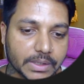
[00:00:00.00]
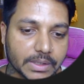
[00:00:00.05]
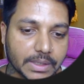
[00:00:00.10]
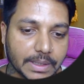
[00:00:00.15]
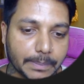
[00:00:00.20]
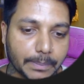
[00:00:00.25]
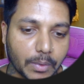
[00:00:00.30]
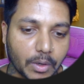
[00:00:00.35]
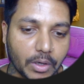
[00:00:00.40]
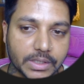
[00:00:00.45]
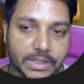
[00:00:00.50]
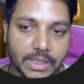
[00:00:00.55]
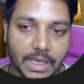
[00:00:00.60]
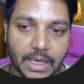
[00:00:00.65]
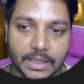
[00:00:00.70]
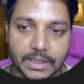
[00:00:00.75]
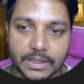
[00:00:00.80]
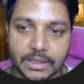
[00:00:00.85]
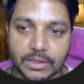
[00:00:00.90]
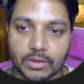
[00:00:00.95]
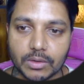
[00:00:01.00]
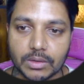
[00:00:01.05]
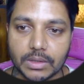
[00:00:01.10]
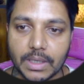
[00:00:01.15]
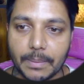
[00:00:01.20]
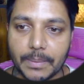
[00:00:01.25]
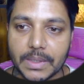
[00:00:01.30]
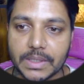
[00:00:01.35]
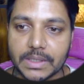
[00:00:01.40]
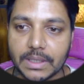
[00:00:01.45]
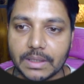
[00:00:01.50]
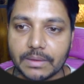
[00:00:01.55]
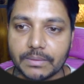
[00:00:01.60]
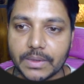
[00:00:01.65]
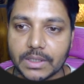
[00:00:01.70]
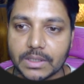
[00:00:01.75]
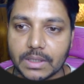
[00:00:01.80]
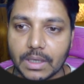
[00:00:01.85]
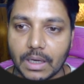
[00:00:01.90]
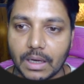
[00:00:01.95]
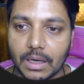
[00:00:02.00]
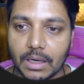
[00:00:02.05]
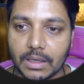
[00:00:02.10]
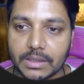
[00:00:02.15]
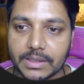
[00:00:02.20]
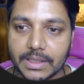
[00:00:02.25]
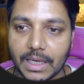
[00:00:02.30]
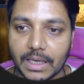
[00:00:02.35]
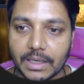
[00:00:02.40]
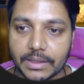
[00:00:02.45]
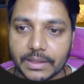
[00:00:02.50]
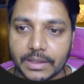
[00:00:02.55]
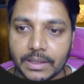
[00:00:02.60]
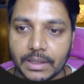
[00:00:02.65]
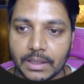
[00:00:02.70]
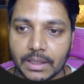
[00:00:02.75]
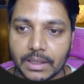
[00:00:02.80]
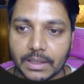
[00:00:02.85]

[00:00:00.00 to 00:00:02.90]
employee's salary, so that means if this salary,